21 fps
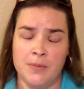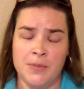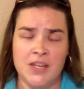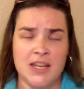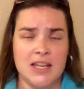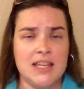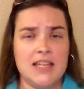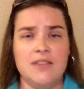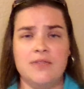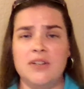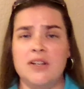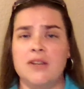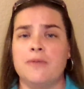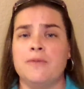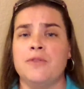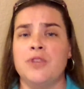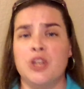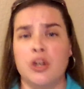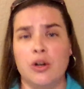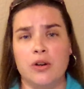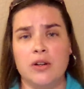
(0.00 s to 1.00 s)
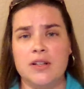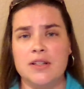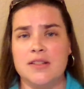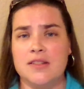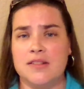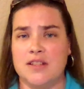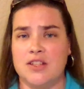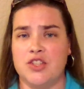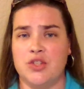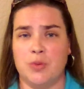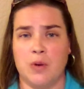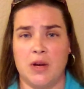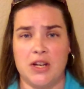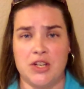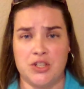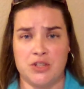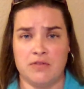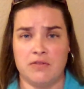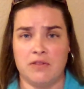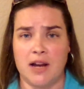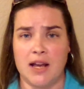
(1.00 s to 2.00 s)
Even if you're in a
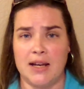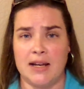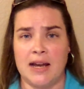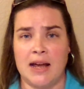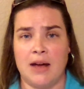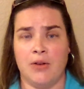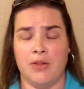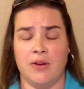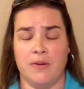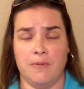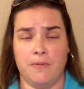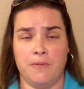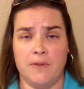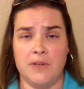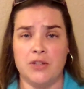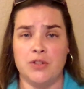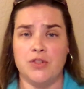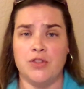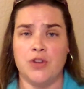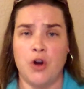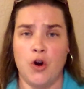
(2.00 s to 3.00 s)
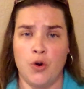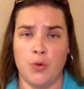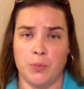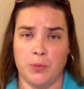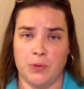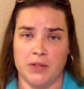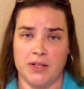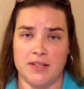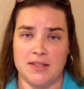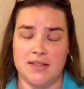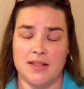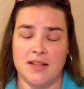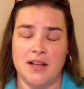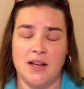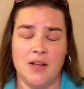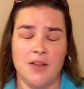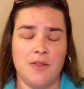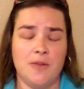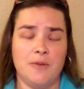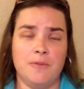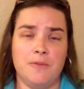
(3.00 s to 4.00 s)
situation right now that feels hopeless,
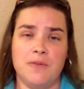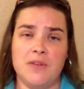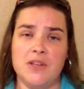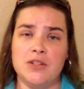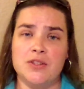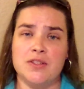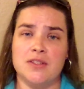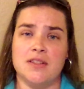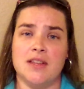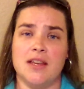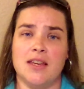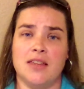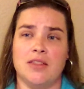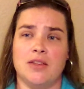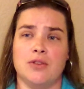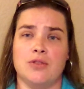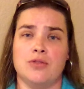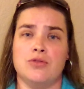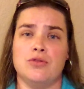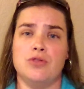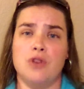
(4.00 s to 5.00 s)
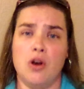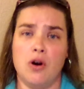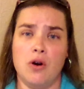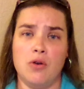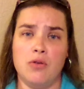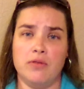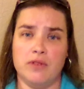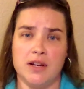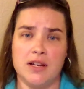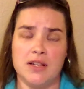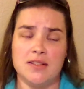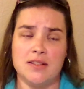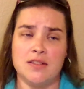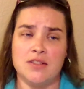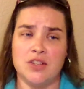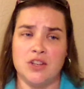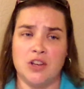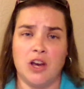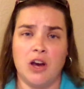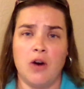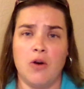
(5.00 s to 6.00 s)
that feels like there's no reason to
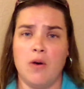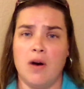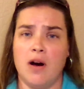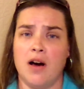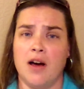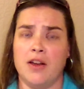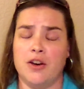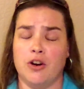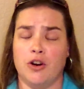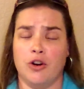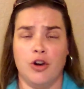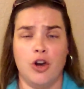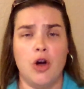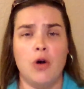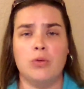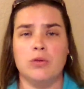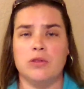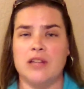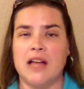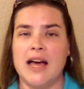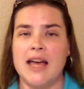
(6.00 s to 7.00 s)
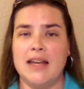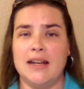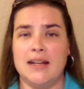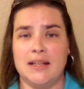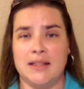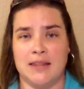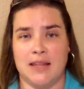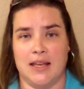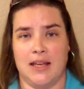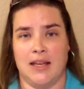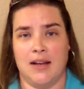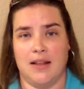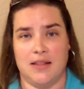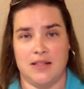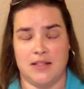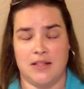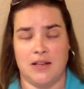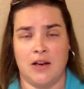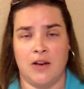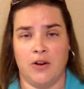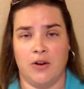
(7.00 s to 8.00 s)
go on or no light at the end of the
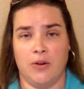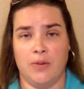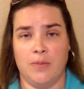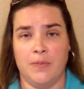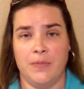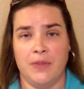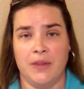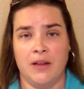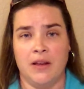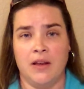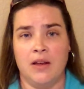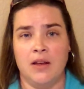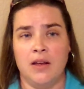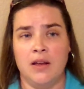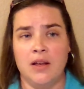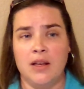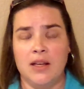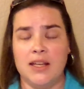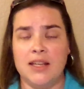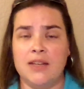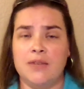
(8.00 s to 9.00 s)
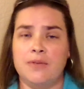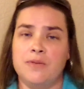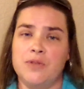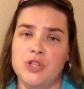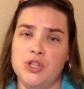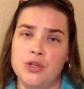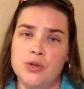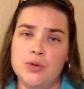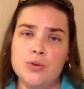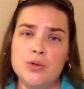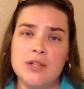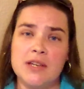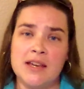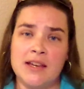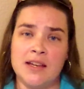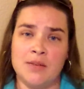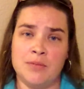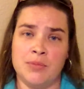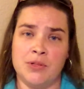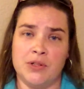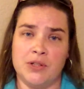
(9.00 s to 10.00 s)
tunnel, if you
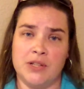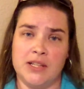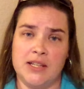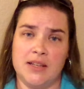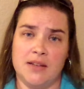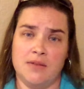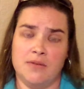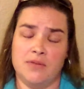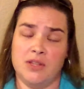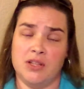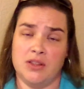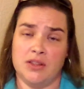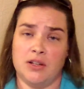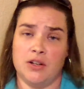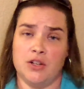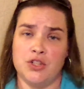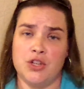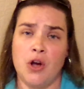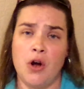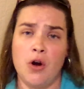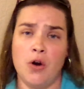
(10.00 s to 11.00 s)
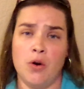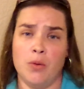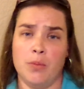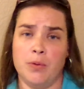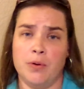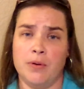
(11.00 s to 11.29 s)
can't believe that there's hope,